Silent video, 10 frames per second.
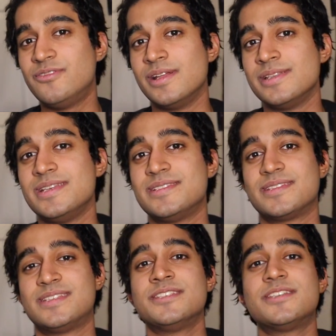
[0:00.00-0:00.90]
fund is
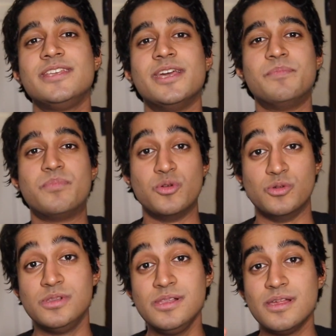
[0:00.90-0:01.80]
essentially a
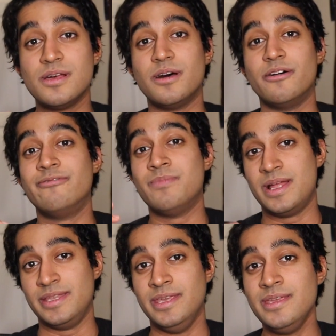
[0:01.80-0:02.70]
pool of
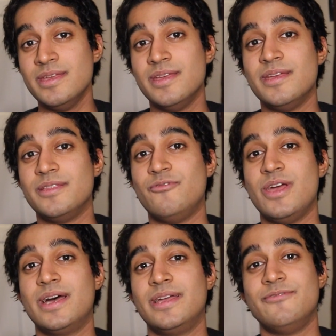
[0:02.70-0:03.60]
money
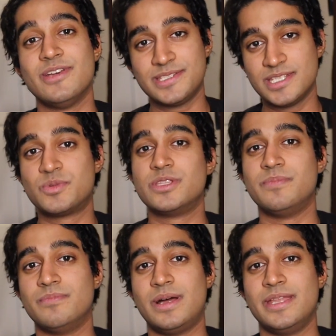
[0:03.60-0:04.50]
where investors put
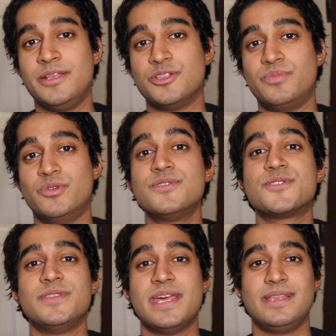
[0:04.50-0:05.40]
money into the pool,
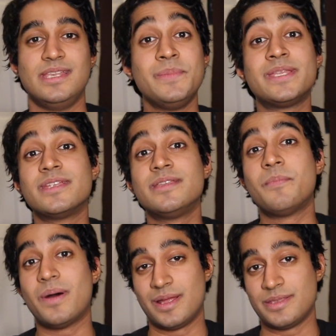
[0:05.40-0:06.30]
so their
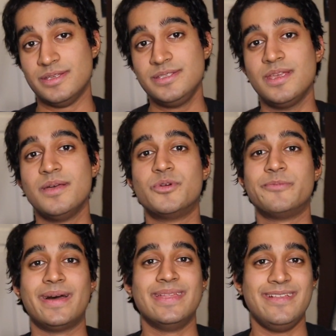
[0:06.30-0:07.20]
limited partners
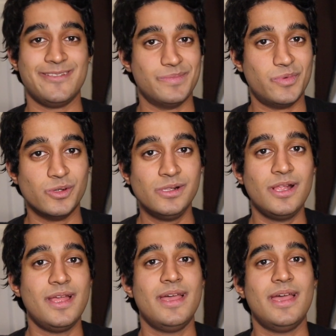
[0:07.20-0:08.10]
put money into the pool,
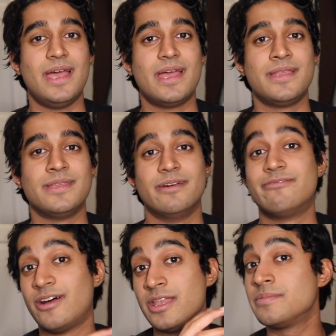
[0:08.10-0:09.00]
and a
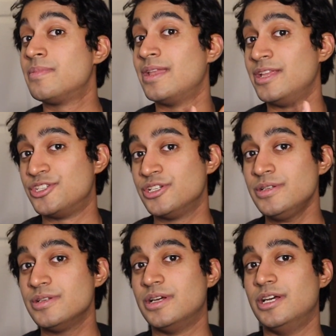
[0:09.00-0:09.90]
fund
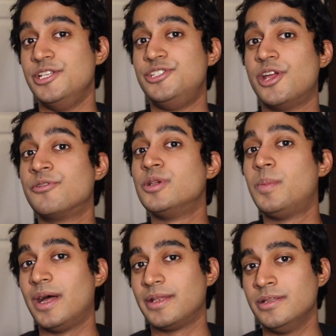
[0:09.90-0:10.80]
manager, a general
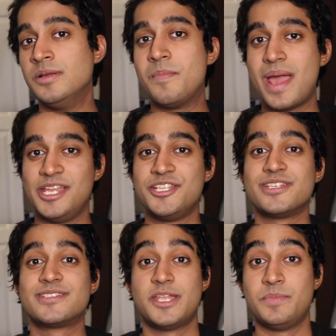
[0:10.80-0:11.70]
partner,
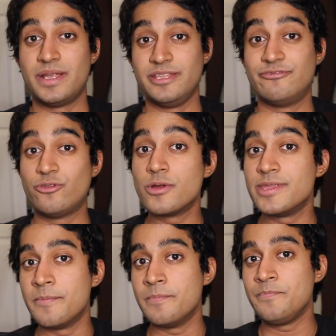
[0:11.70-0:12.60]
manages that money for
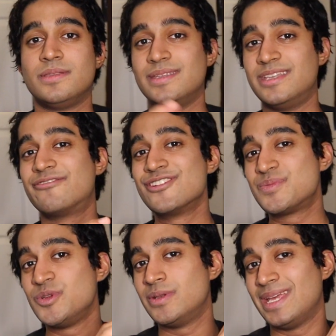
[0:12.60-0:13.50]
them. The
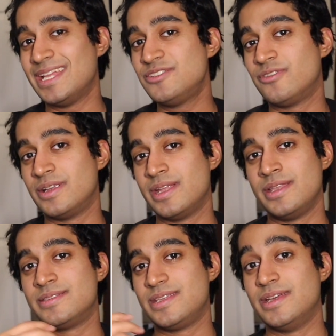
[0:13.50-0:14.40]
difference between a hedge fund
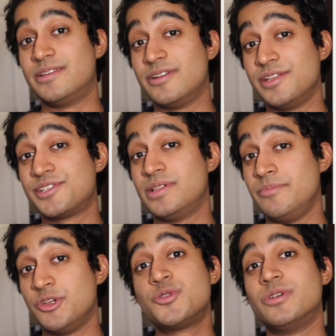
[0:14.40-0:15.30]
and, say, a traditional
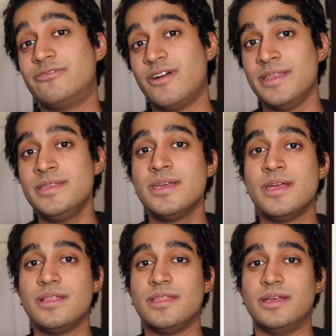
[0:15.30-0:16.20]
mutual fund,
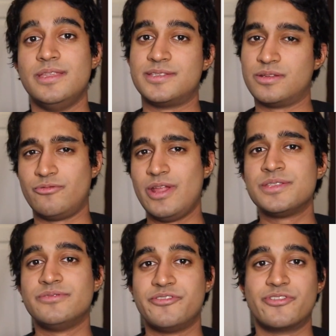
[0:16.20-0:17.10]
there's a
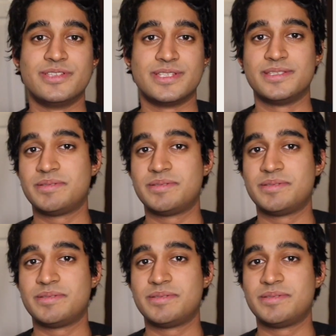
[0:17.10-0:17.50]
range of differences,